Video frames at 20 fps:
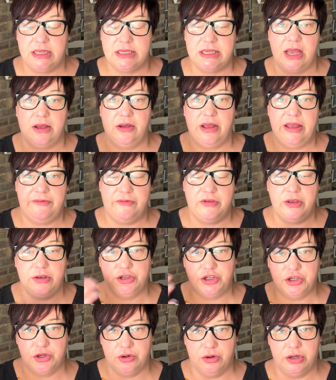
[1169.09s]
So if you
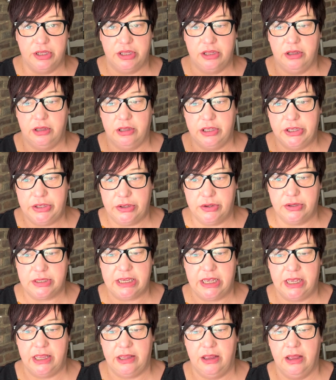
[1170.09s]
join
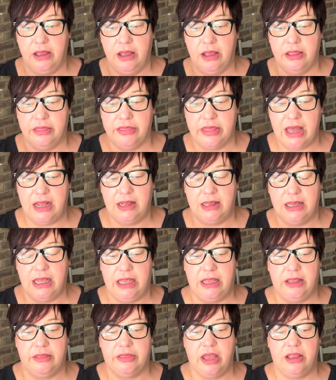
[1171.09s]
using that
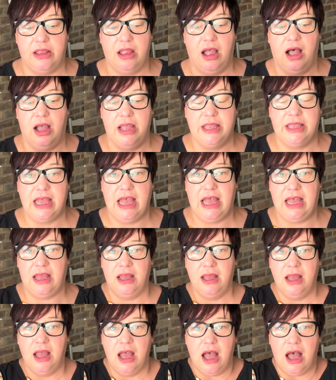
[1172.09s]
link, then I get
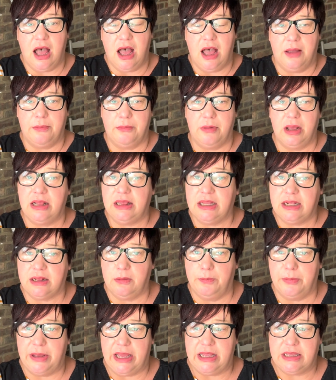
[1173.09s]
a
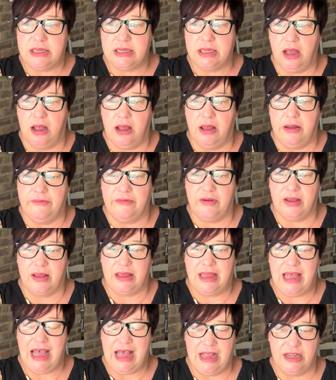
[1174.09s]
little bit of
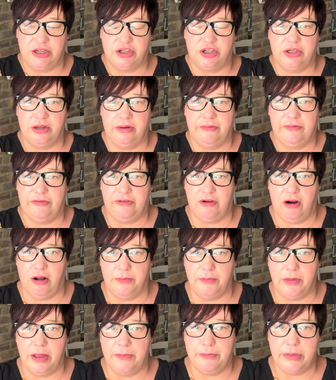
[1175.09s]
cash
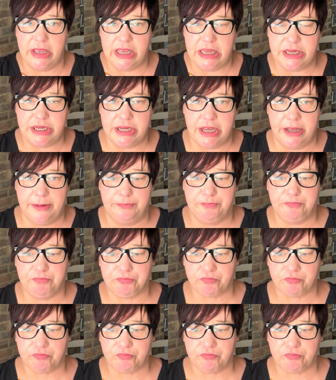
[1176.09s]
from Medium.